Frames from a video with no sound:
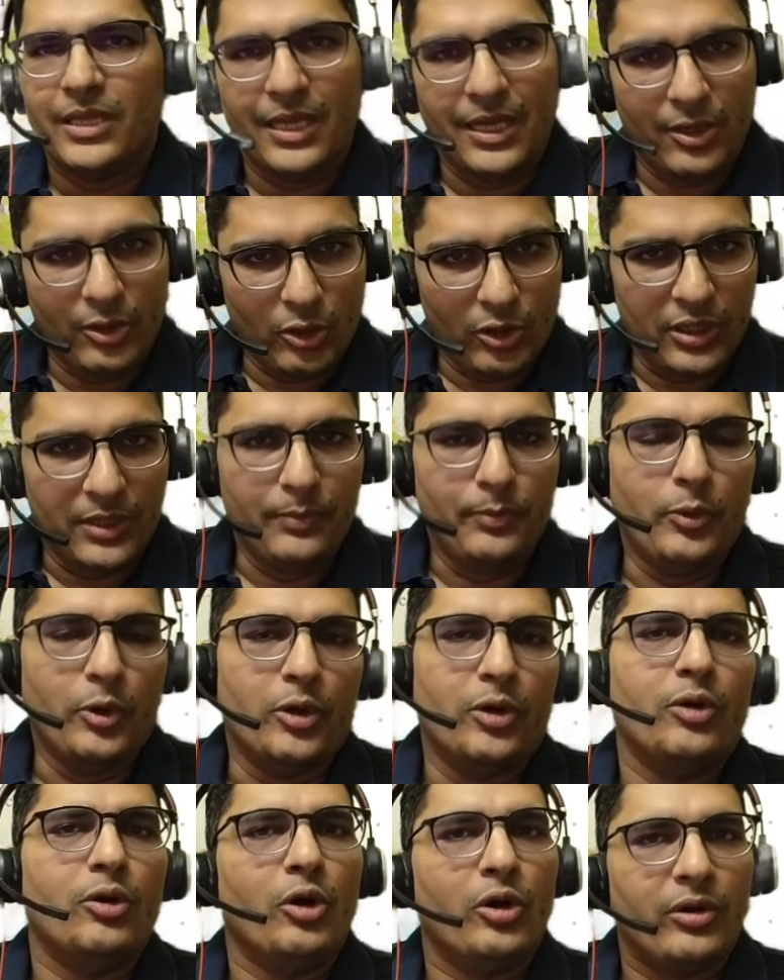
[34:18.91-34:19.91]
They are not
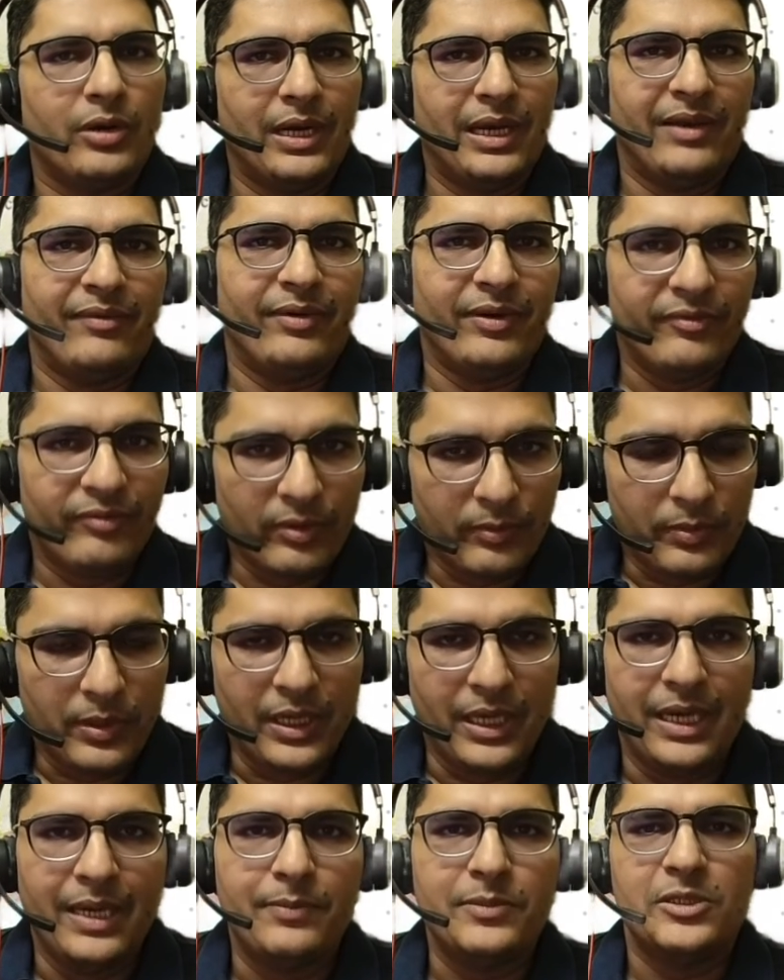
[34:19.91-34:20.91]
important, not relevant for
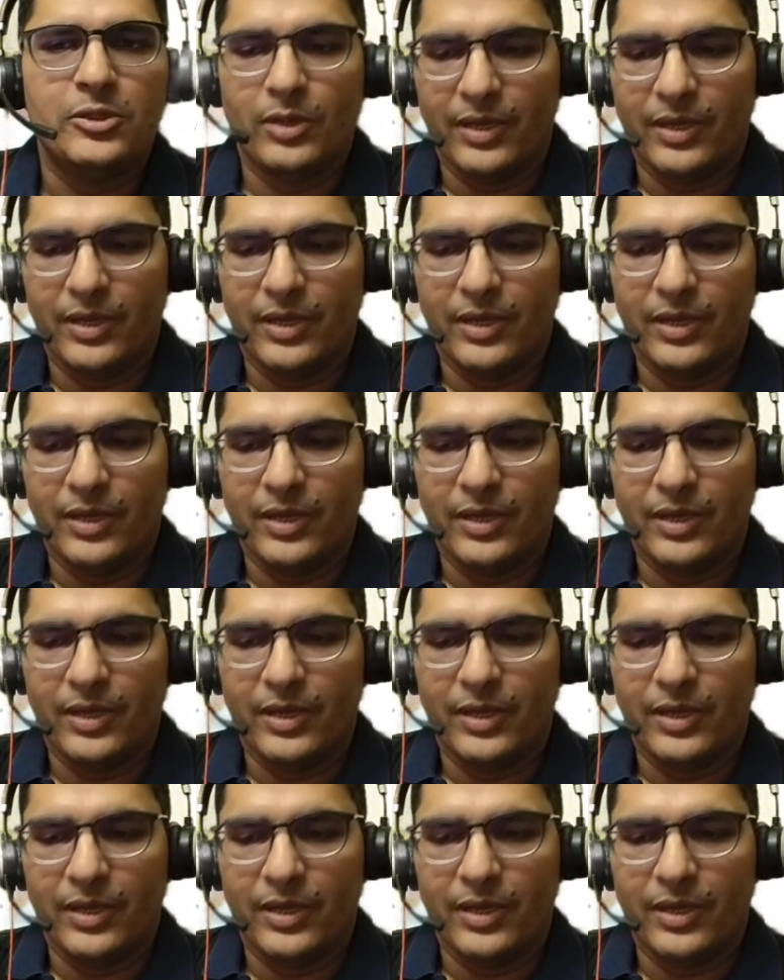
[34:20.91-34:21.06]
prelims.